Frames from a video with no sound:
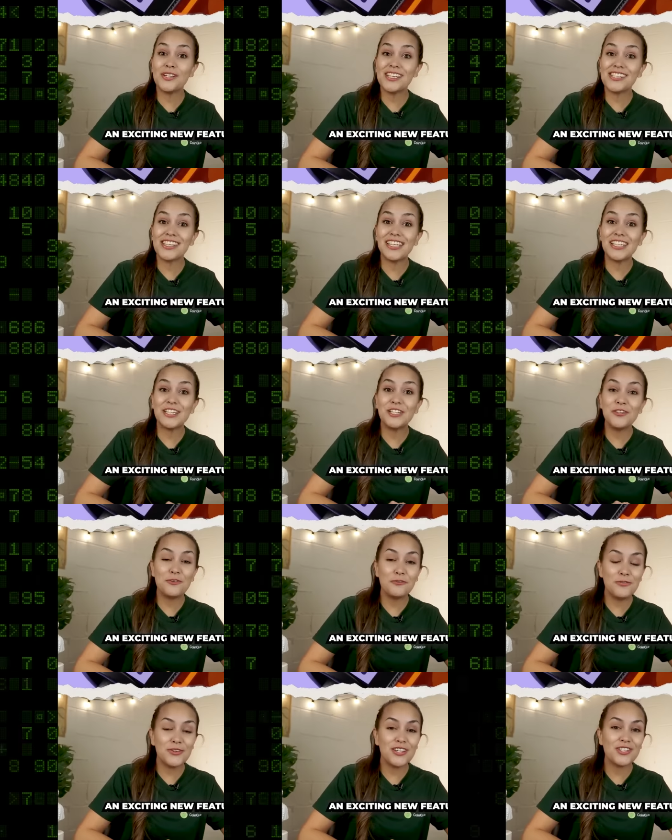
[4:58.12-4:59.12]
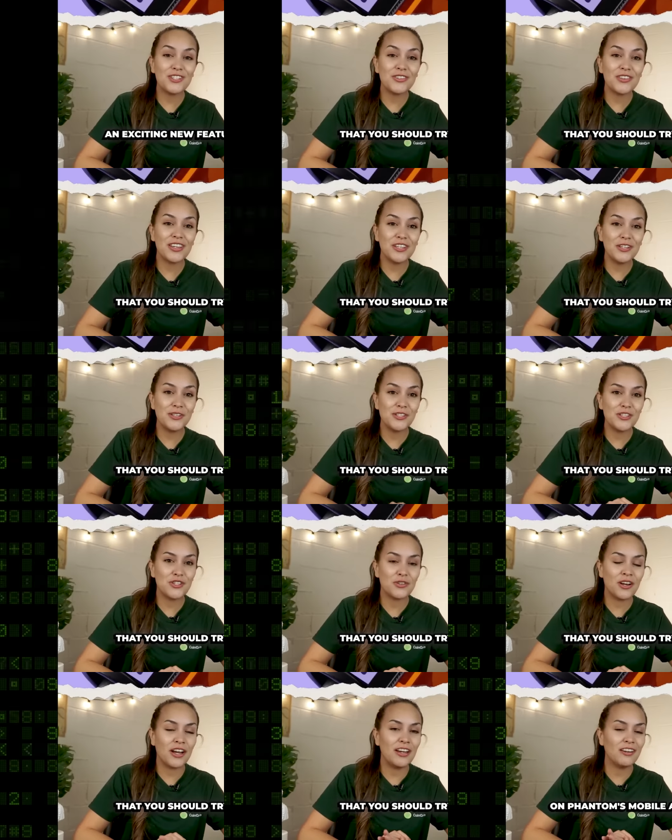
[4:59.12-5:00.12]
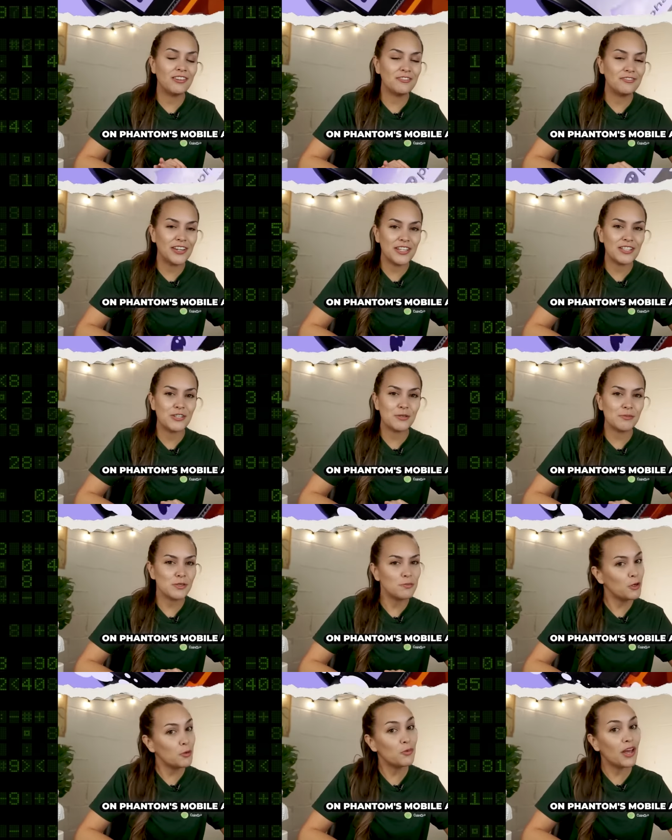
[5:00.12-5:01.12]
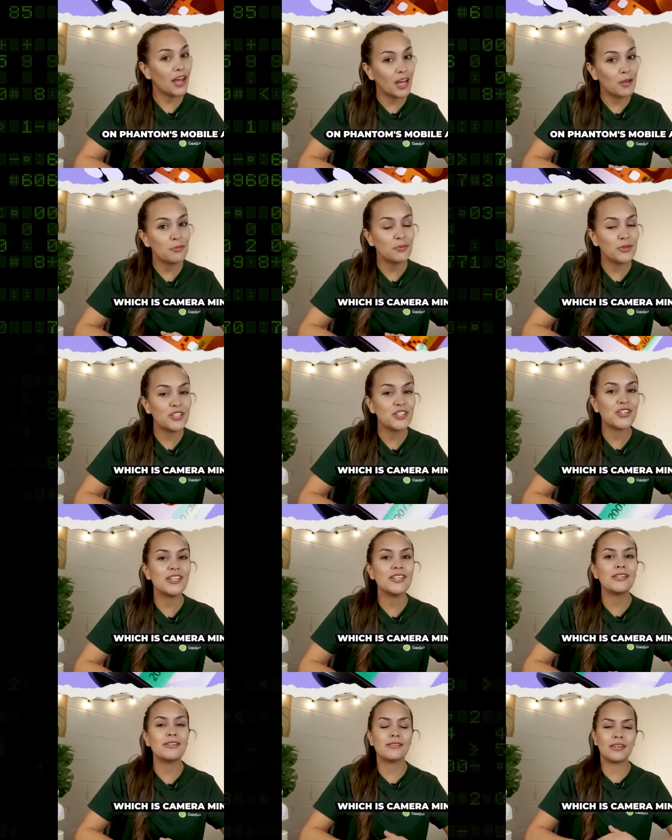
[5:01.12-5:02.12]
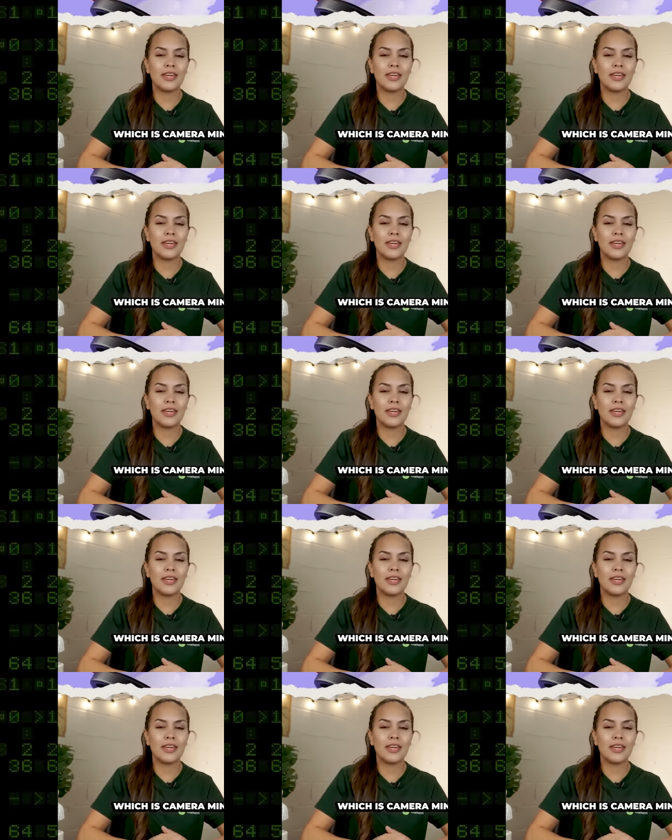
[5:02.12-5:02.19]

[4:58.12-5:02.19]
An exciting new feature that you should try on Phantom's mobile app, which is